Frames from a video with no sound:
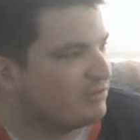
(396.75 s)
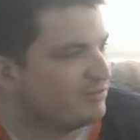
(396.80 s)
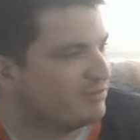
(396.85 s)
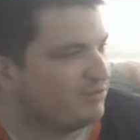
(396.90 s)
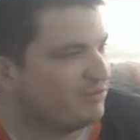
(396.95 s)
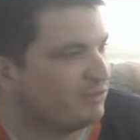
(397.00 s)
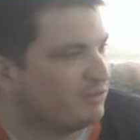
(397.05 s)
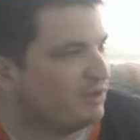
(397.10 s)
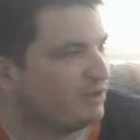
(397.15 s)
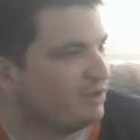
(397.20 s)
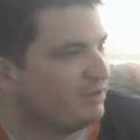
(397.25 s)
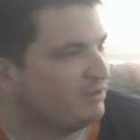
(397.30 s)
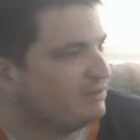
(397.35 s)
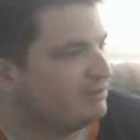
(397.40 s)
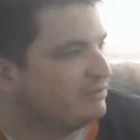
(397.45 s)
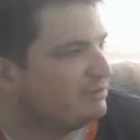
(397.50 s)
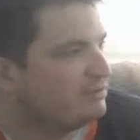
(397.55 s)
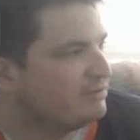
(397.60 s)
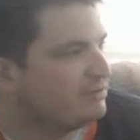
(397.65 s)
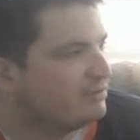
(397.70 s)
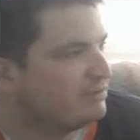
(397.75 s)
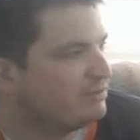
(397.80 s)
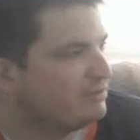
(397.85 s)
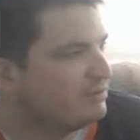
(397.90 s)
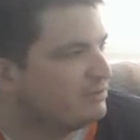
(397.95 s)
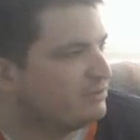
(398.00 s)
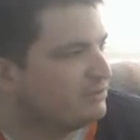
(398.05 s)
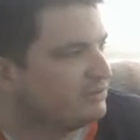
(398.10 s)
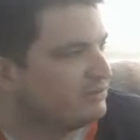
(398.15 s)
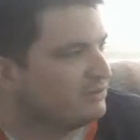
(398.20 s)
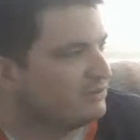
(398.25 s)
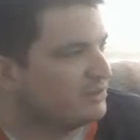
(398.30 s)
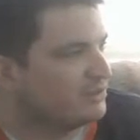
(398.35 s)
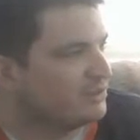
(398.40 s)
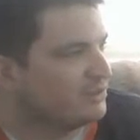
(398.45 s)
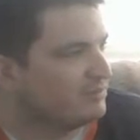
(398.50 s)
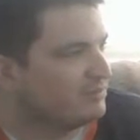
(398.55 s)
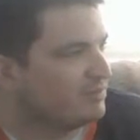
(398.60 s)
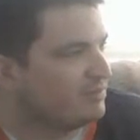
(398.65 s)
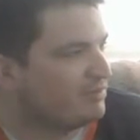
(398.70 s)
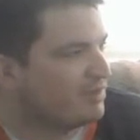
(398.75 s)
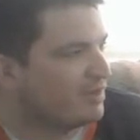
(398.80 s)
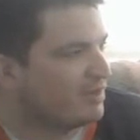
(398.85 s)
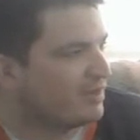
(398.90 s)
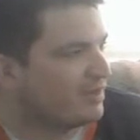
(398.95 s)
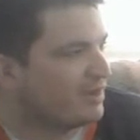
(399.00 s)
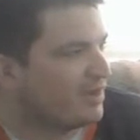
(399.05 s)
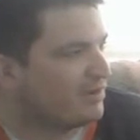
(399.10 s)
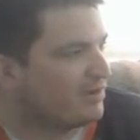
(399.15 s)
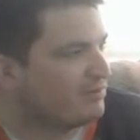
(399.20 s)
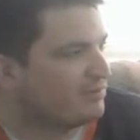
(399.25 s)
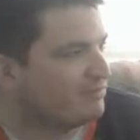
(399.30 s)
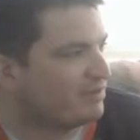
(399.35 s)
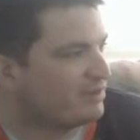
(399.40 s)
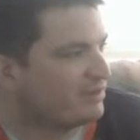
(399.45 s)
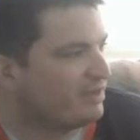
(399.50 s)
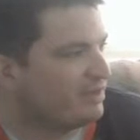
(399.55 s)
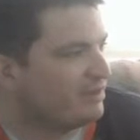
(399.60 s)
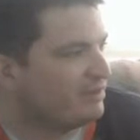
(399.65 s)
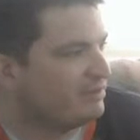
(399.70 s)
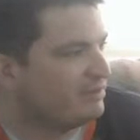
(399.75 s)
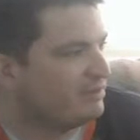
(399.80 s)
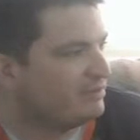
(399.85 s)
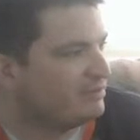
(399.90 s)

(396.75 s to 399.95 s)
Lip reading: avoid looking at my bank account if I can.